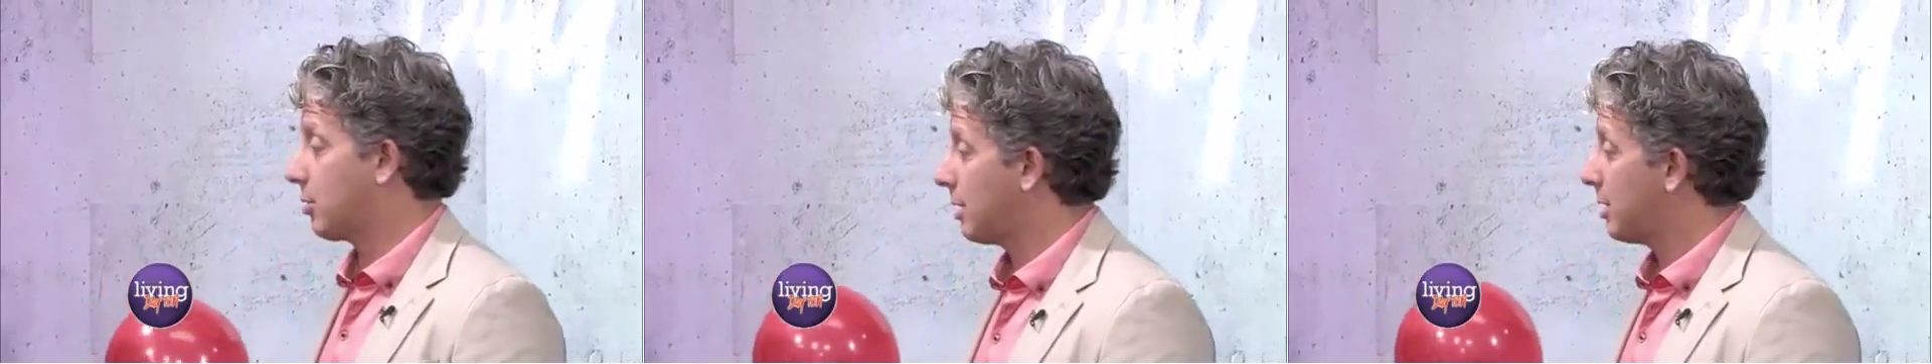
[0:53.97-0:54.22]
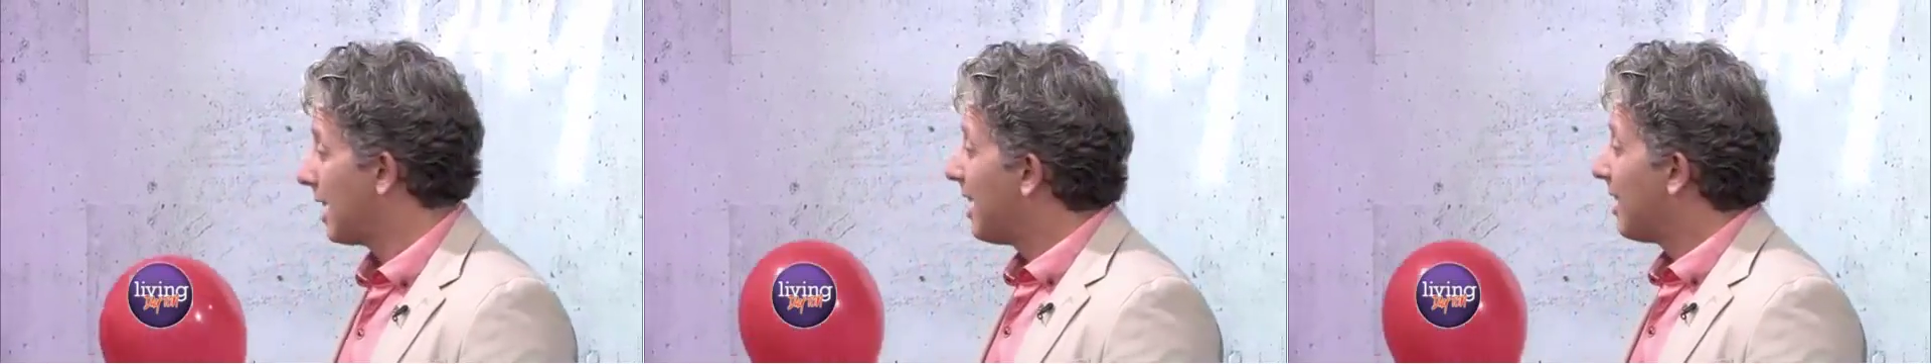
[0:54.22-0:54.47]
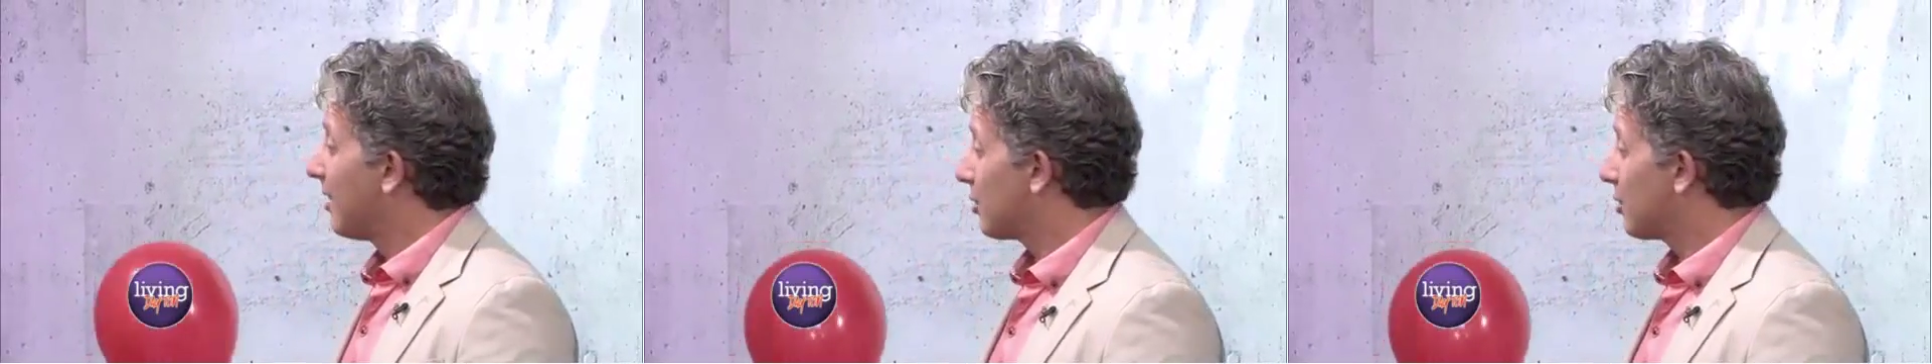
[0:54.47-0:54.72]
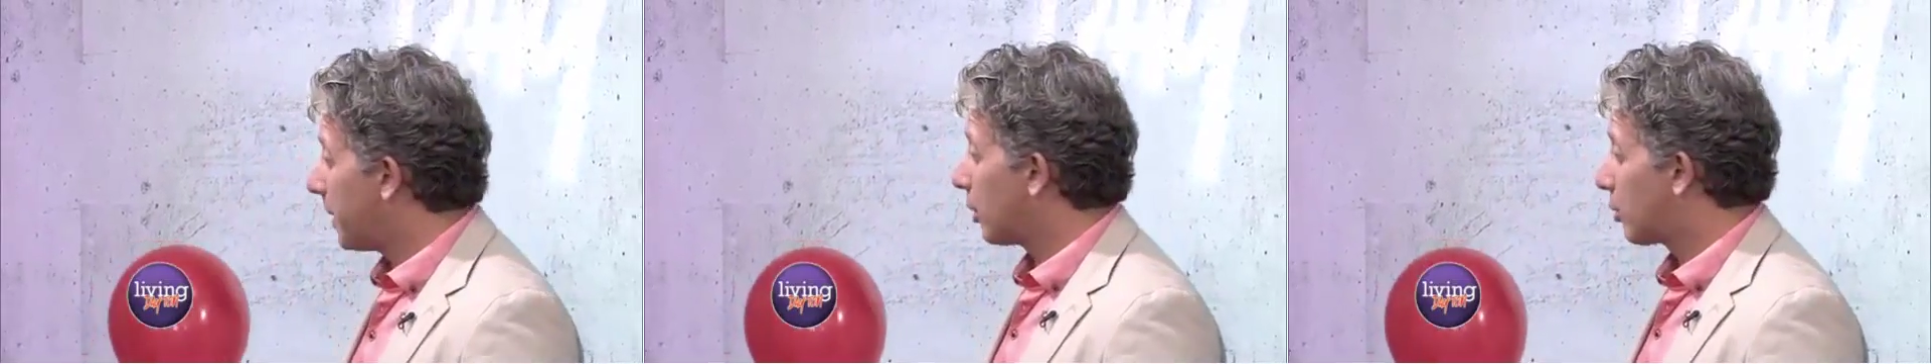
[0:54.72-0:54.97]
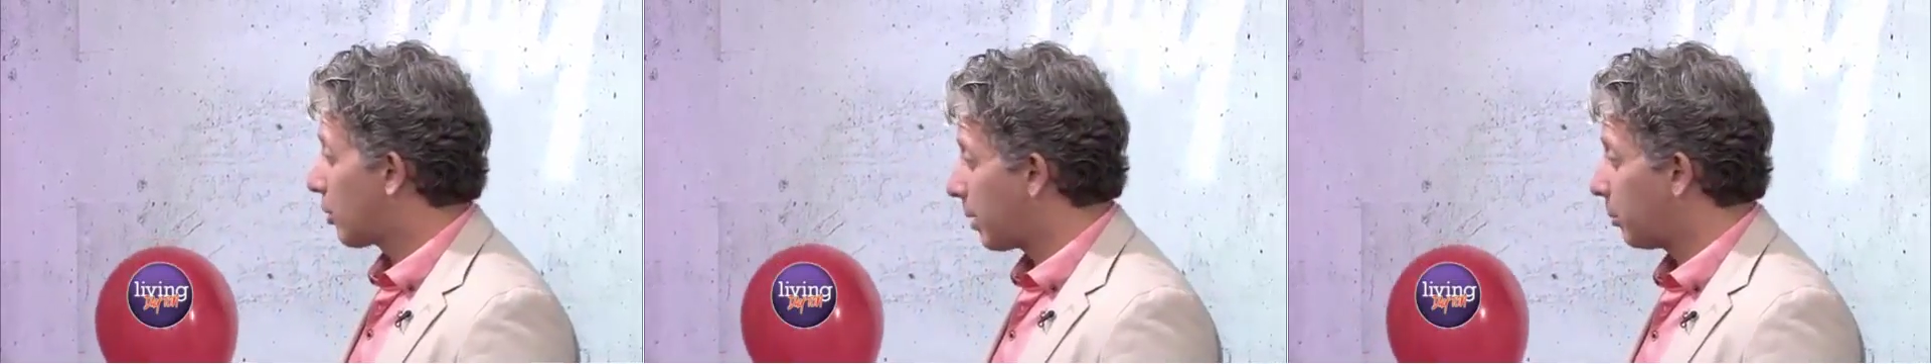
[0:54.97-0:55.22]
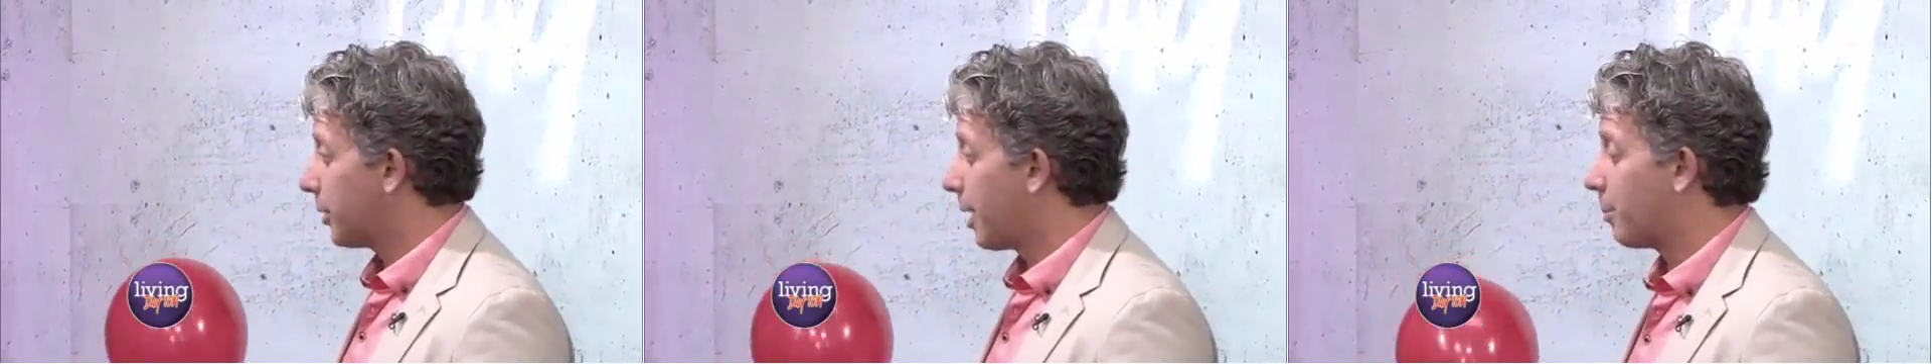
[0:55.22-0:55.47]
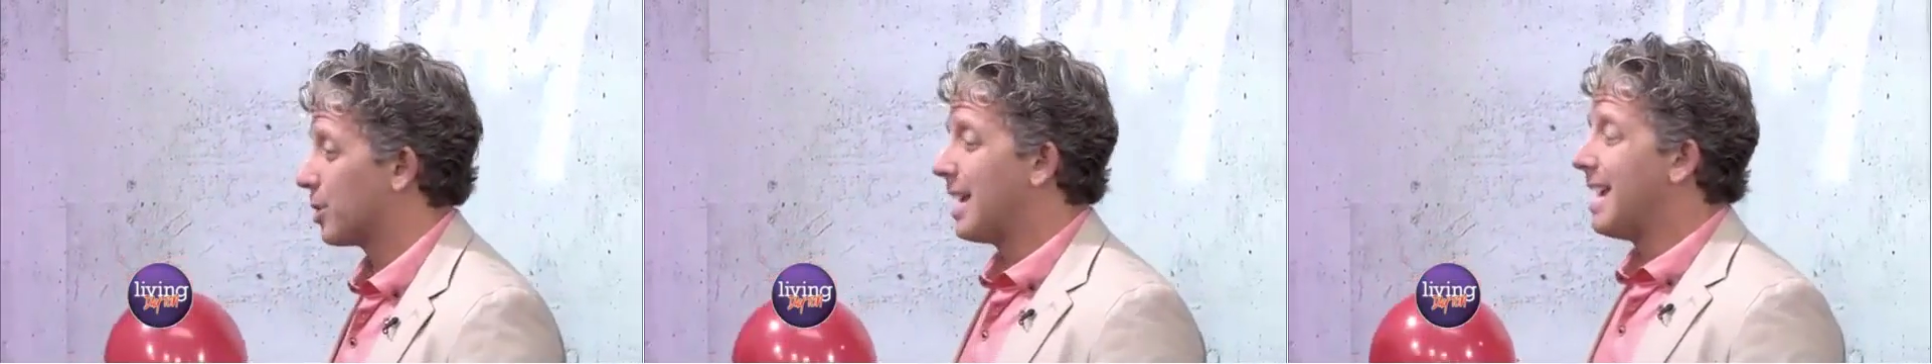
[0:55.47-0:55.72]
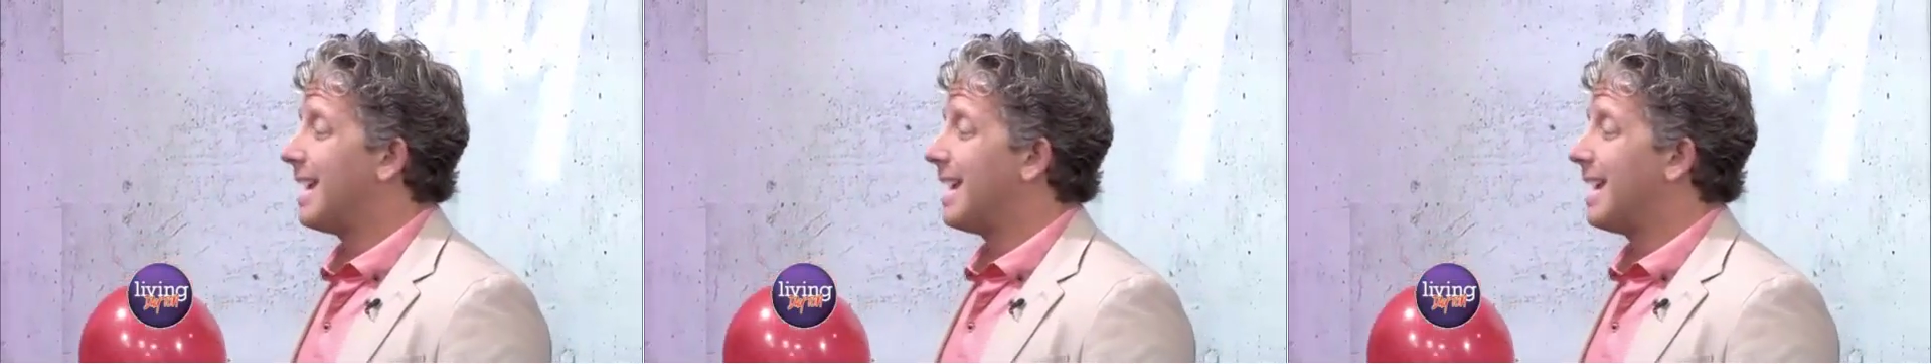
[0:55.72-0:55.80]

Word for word: So that, those are pretty incredible numbers.